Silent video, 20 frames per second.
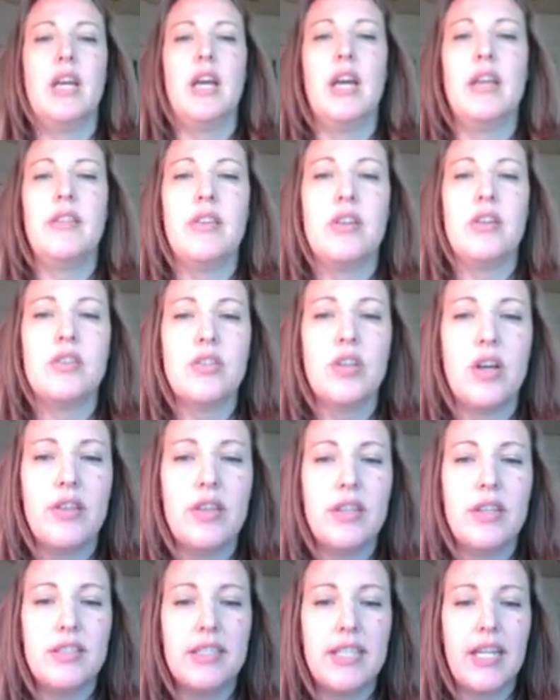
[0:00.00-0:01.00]
And there's all
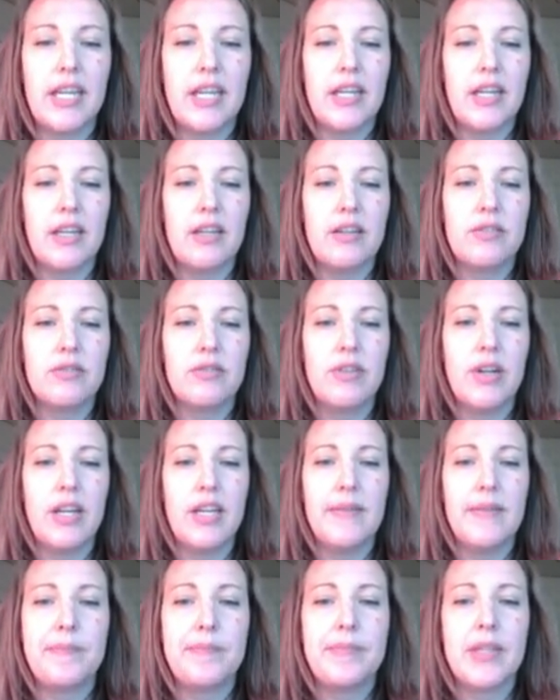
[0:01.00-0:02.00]
this data,
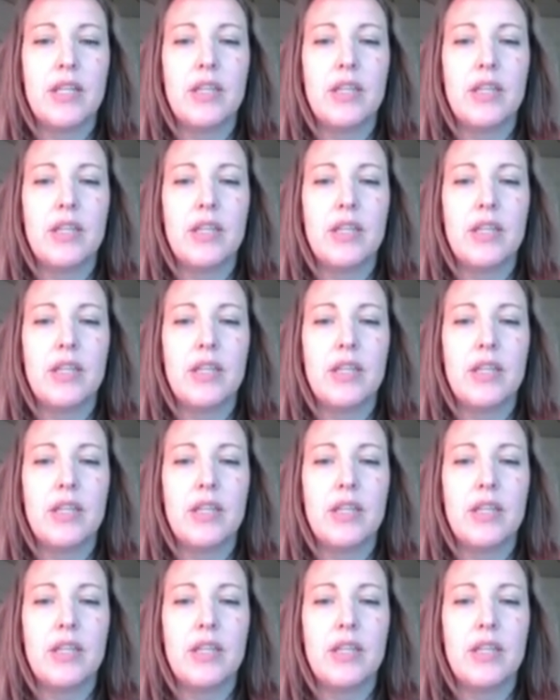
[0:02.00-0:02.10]
right?